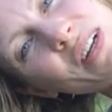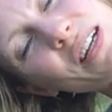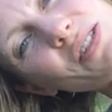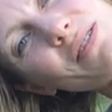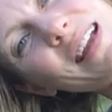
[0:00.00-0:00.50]

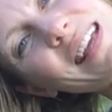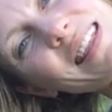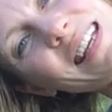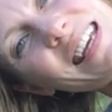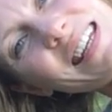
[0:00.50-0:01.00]
feel as you
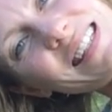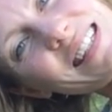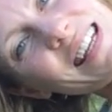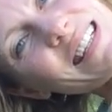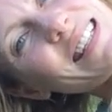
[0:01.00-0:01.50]
lengthen
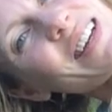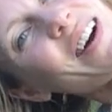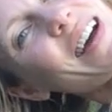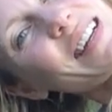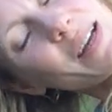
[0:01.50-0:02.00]
into that
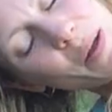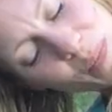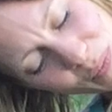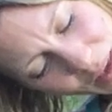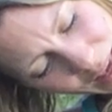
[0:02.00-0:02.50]
side,
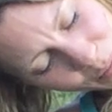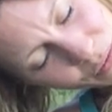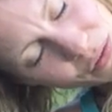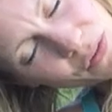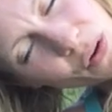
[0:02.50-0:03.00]

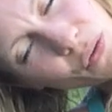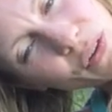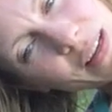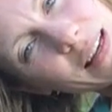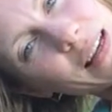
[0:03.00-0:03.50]
maybe
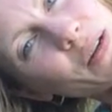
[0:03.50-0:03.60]
revolving a